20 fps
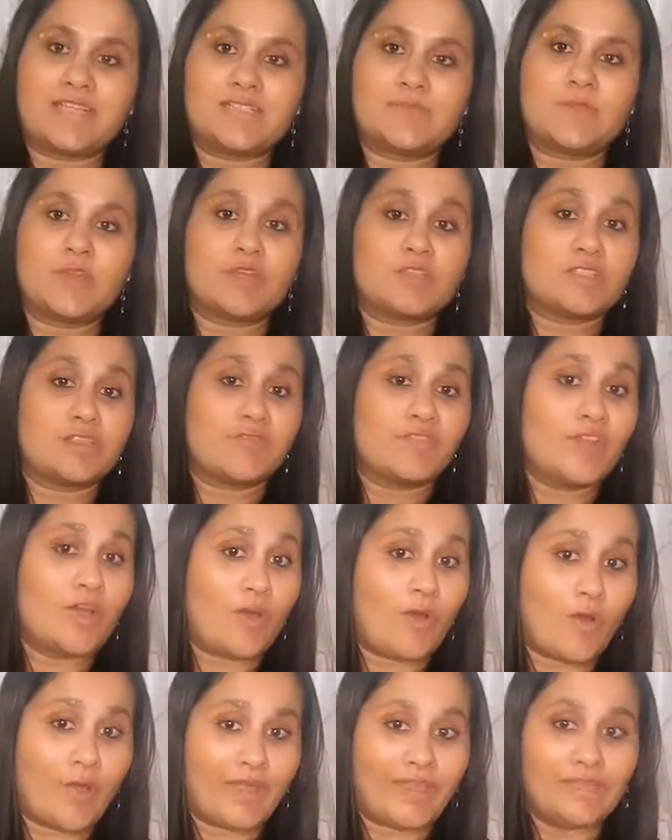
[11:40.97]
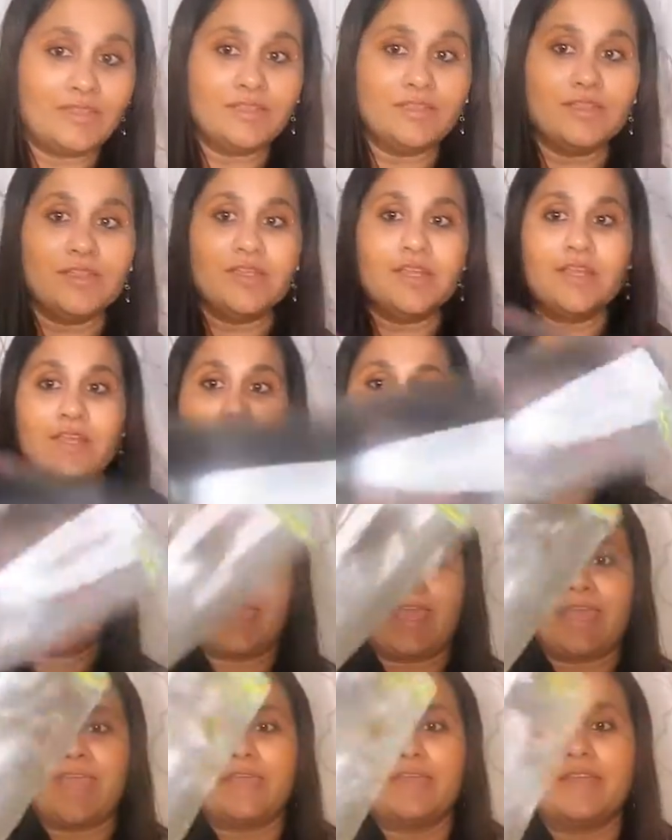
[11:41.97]
because of the oil.
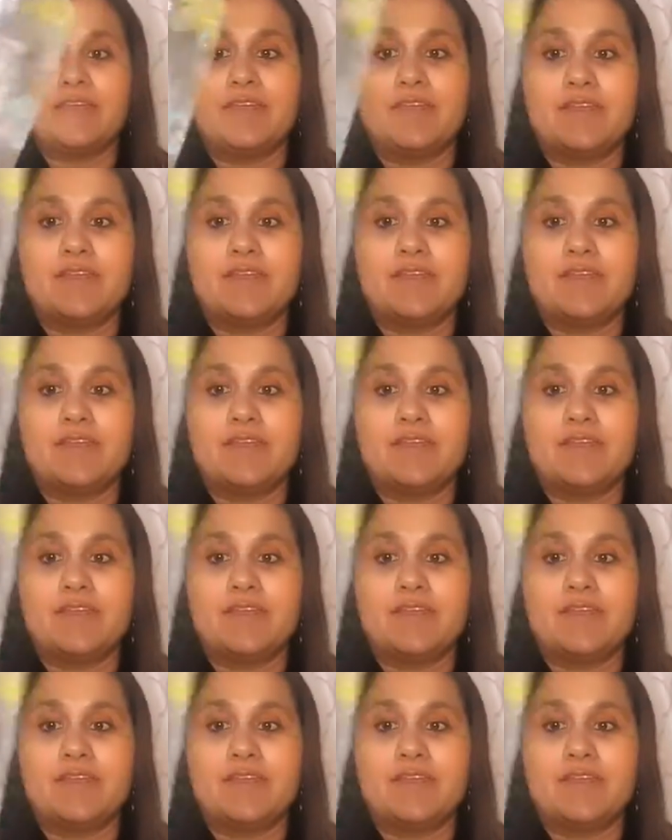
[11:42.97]
And